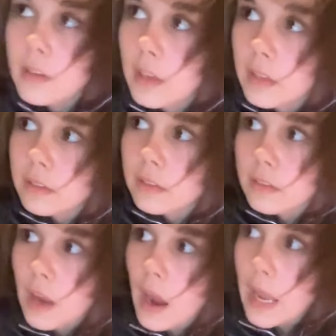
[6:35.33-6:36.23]
and
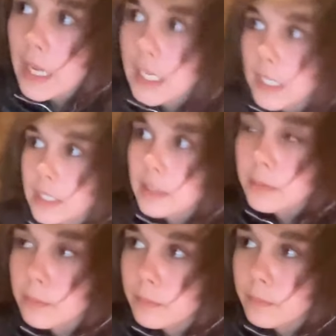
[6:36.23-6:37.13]

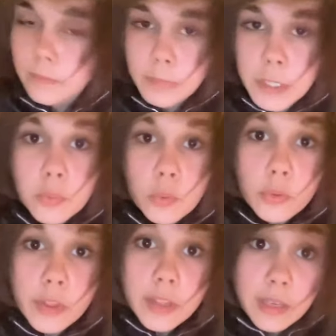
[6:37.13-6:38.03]
then people
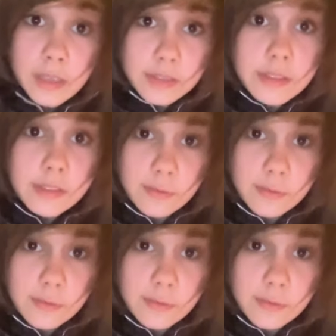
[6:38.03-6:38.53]
will think that it's